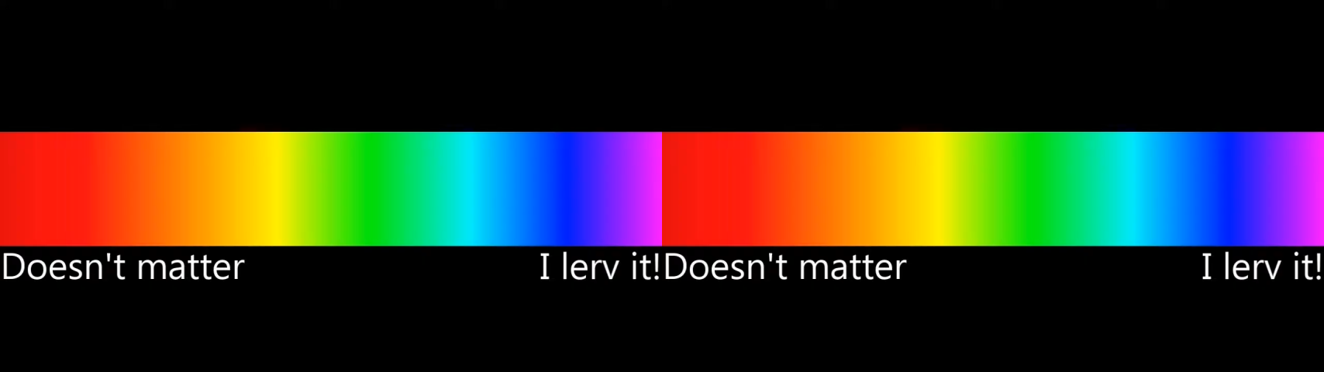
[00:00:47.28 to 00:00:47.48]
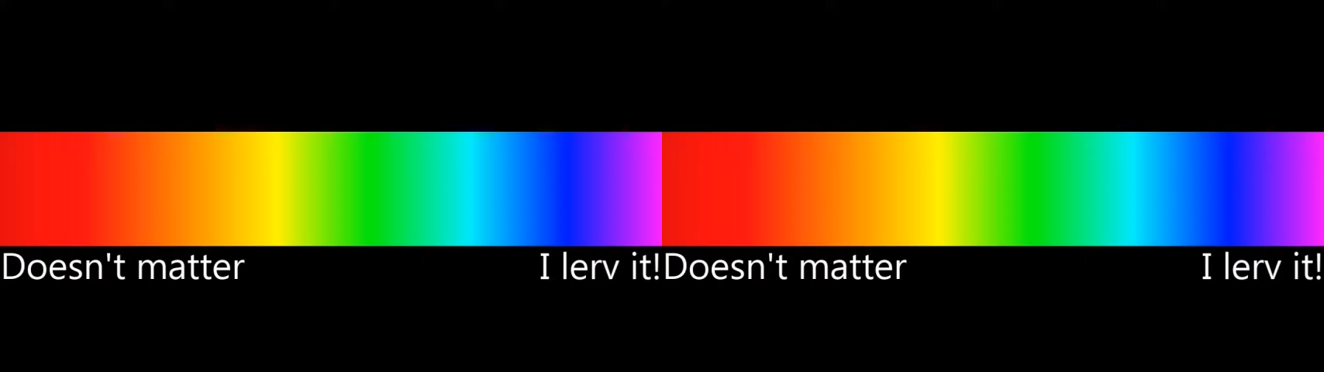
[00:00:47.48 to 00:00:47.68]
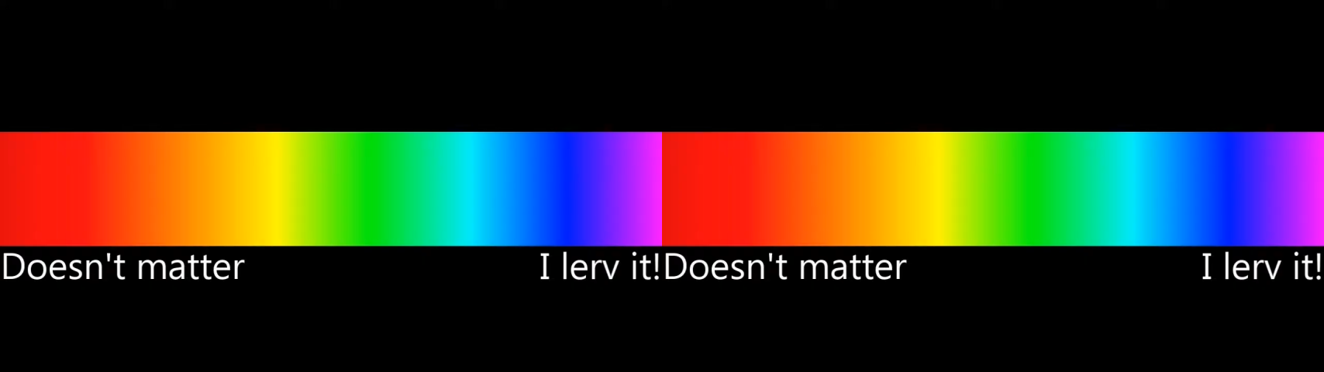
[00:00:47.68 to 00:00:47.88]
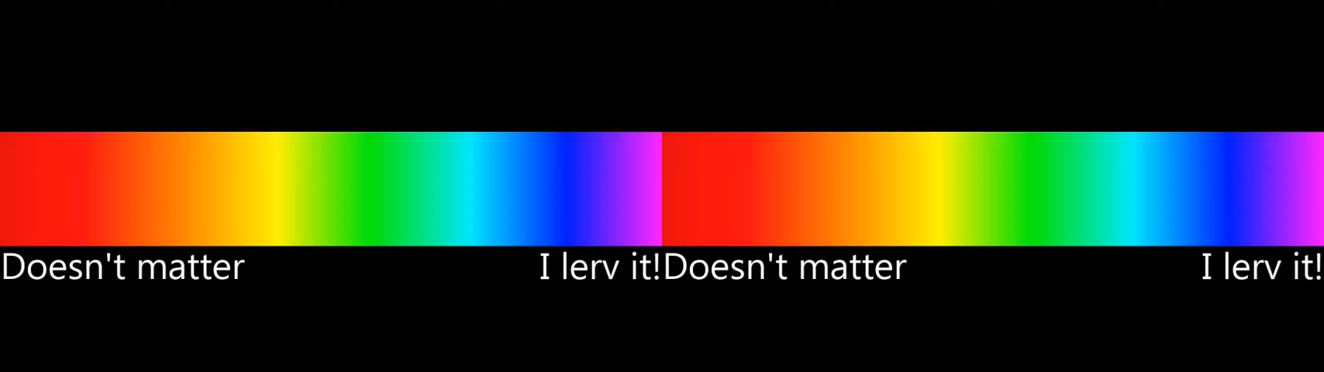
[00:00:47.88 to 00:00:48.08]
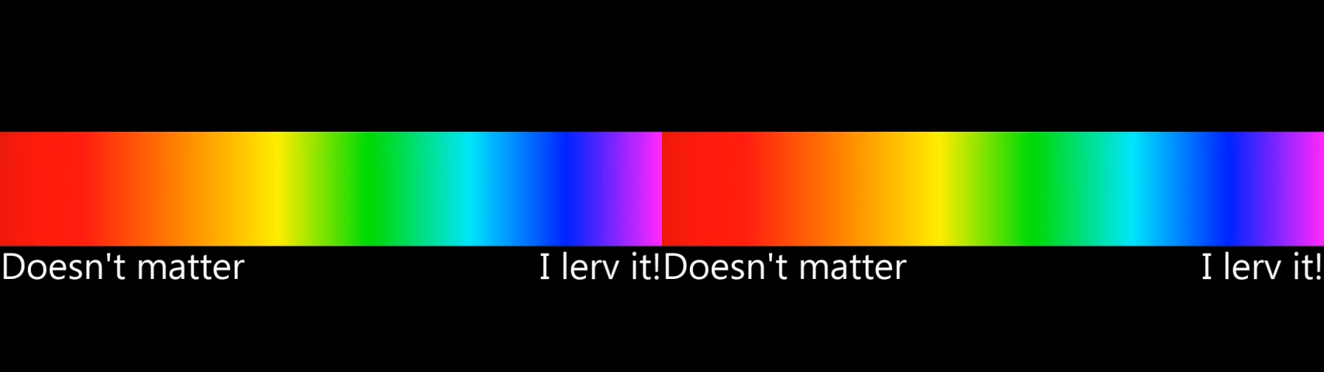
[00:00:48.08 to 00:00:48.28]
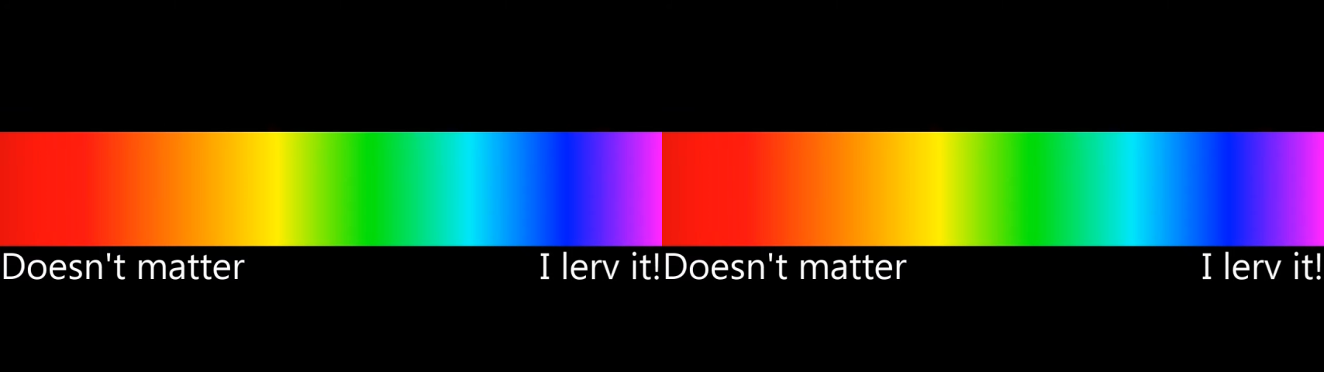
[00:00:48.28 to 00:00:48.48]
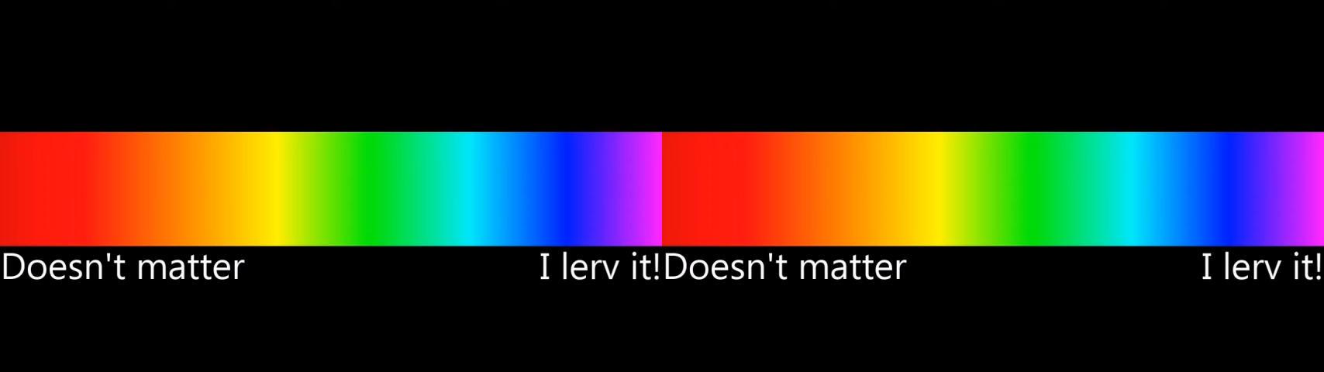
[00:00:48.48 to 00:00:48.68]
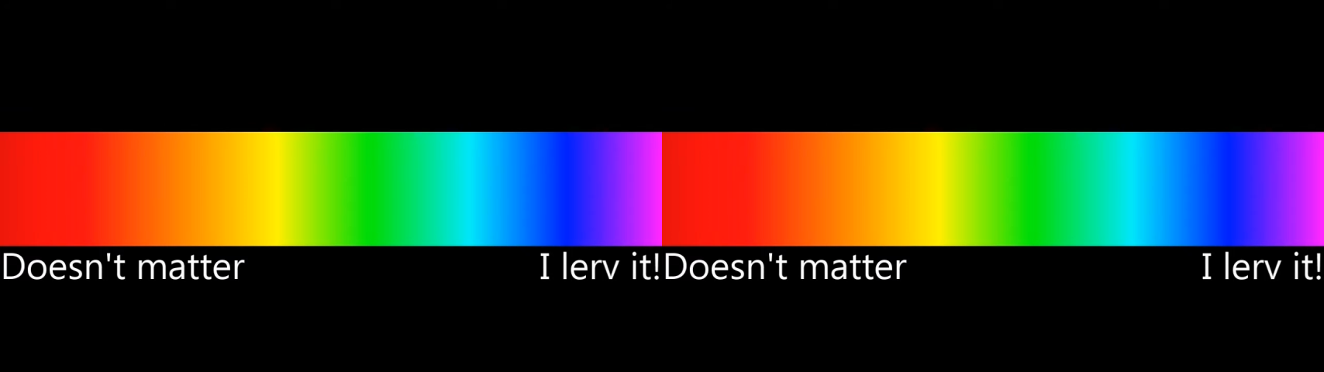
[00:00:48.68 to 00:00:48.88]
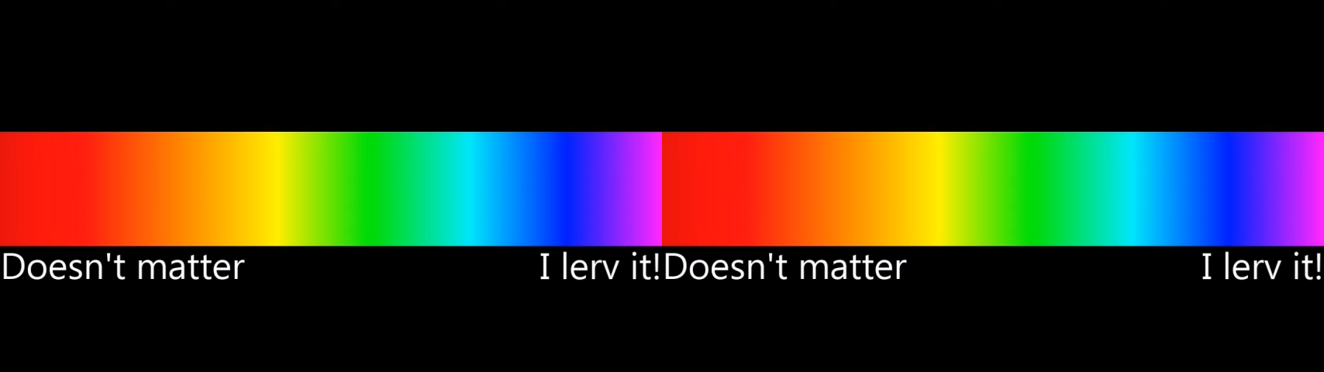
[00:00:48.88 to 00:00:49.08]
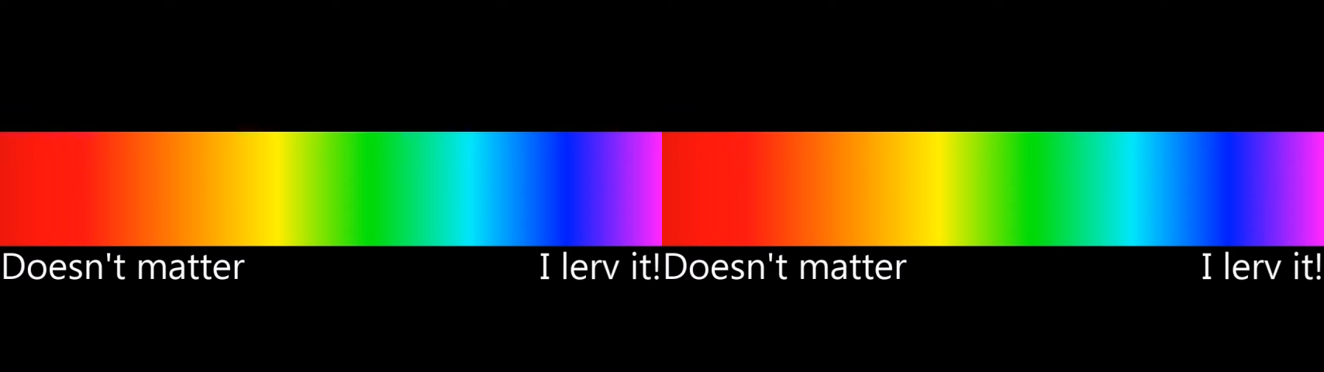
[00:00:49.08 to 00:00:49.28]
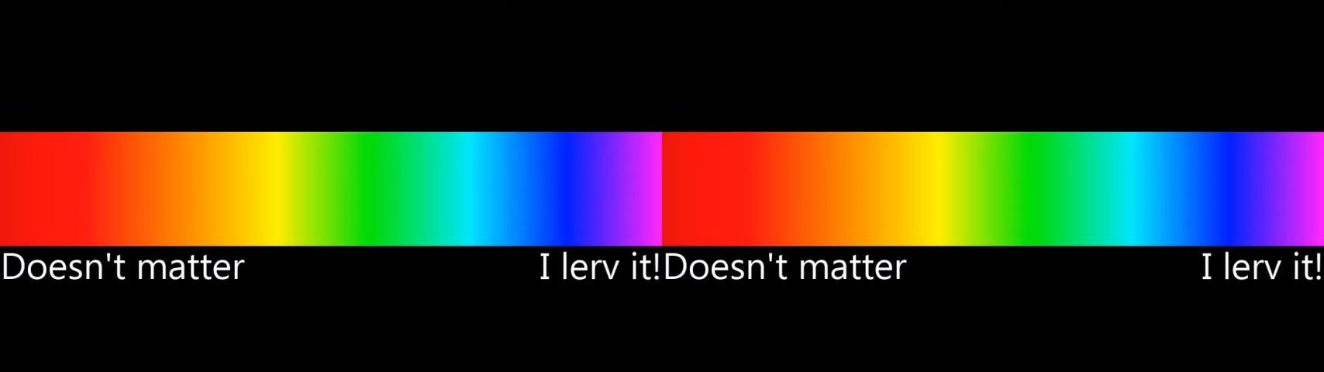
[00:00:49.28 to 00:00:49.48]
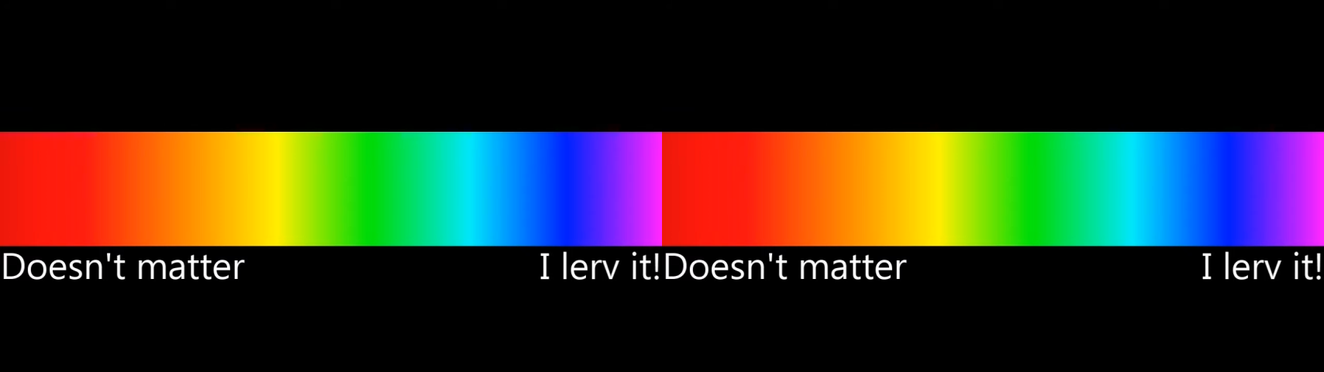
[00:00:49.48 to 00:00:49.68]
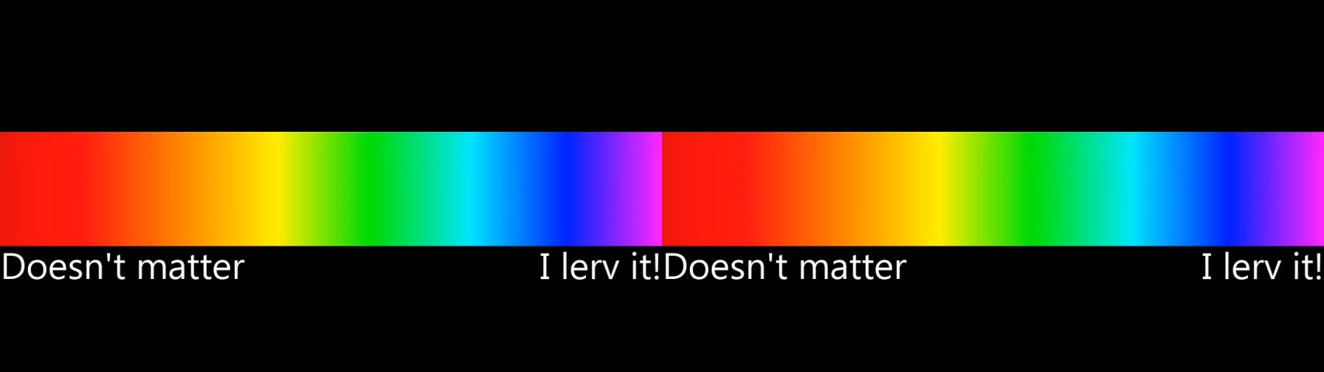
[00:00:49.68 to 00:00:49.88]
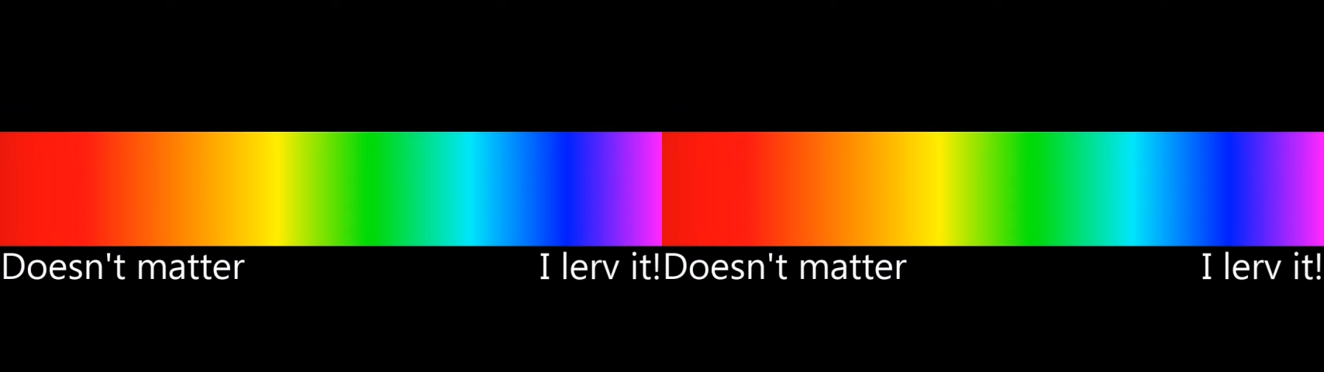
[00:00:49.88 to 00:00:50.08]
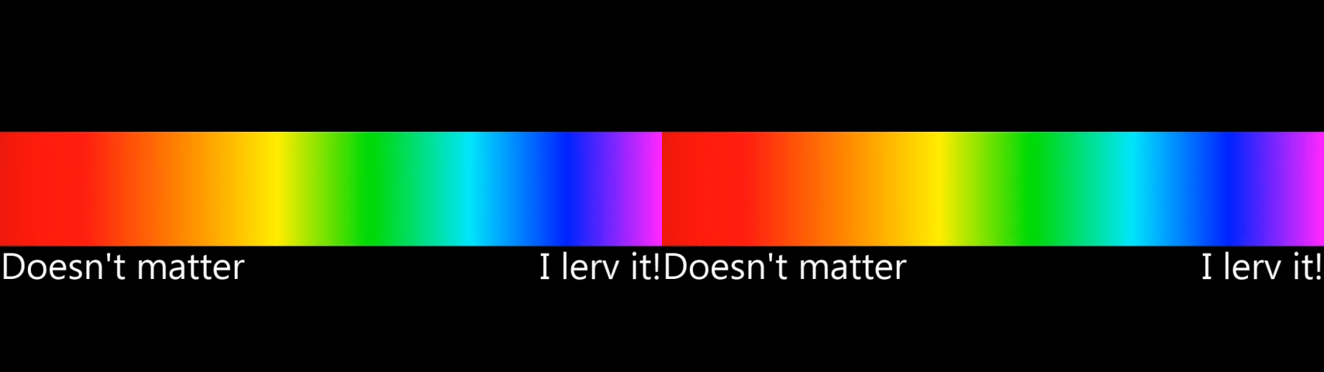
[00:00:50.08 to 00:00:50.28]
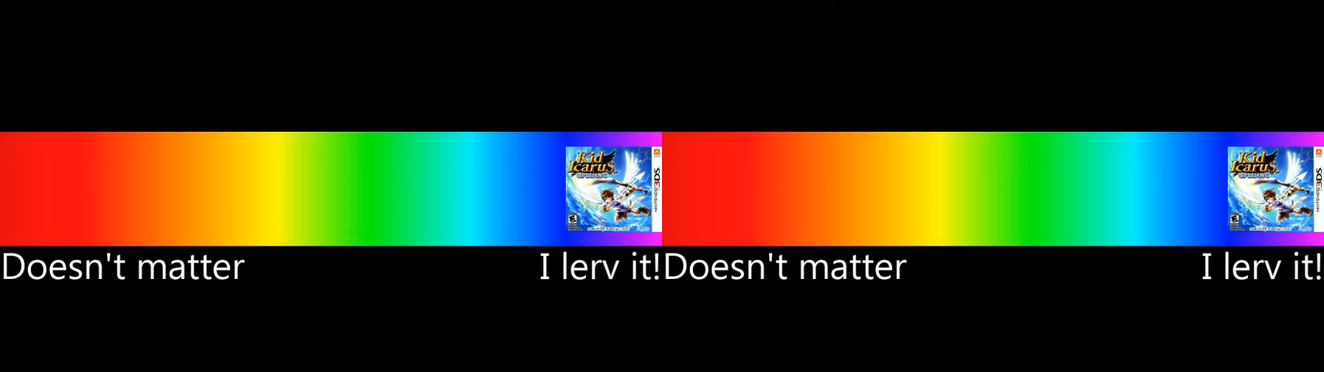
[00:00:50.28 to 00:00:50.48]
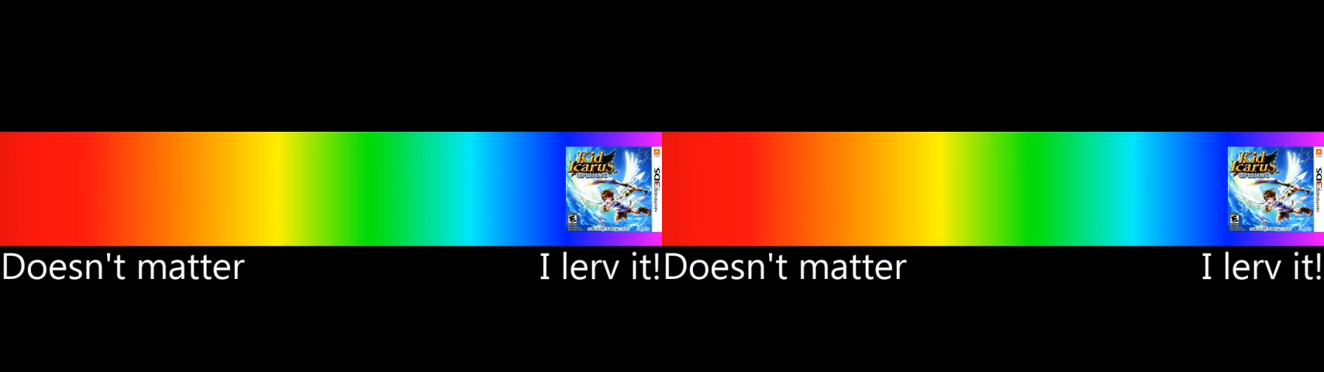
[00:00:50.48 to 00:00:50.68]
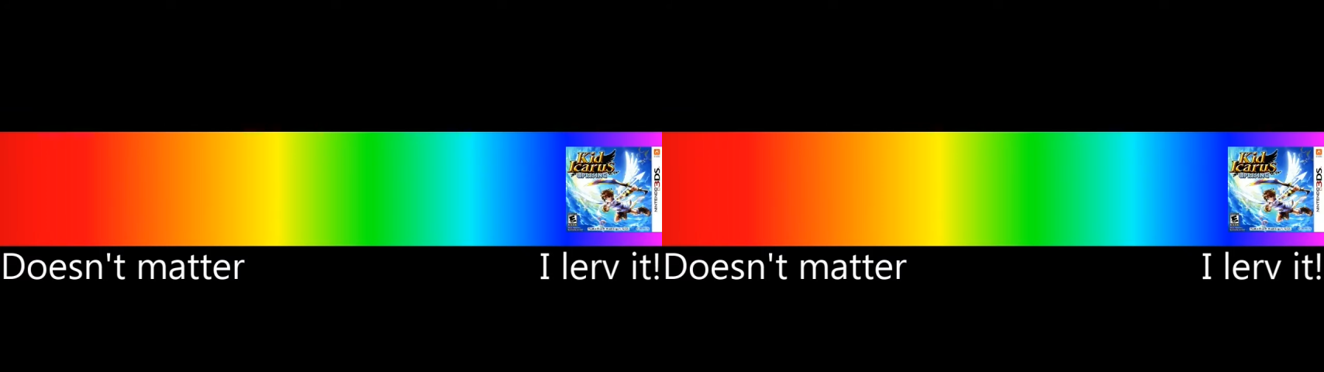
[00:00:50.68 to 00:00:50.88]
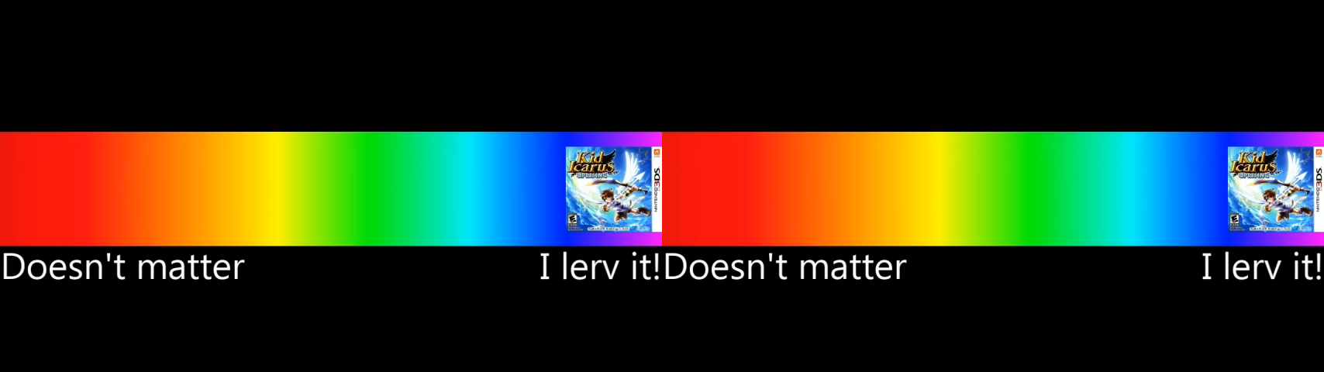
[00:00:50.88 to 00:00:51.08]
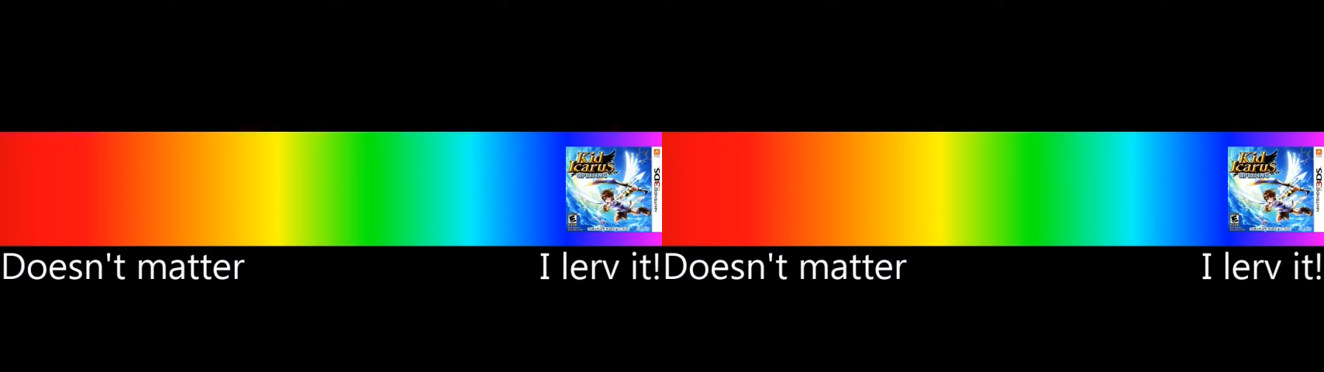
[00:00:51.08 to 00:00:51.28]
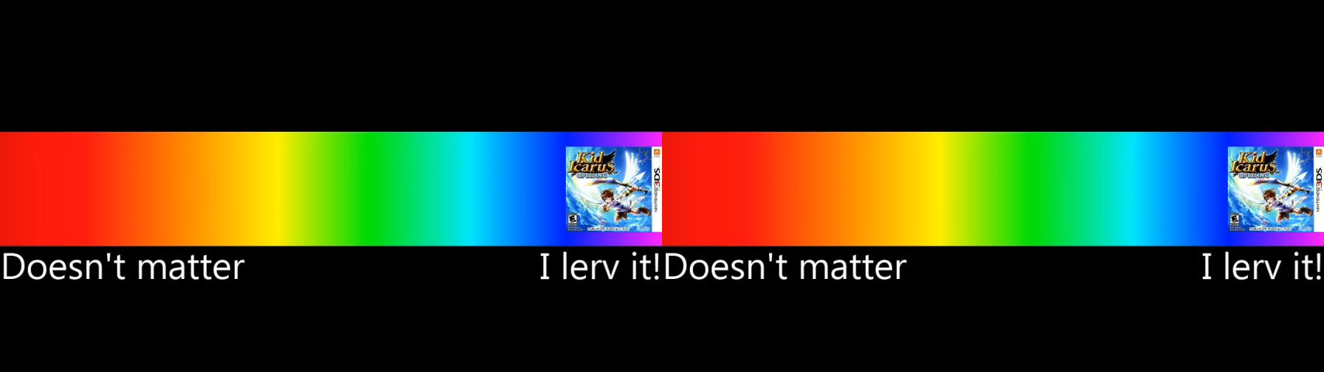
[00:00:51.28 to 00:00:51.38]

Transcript: [unreadable: no face in view]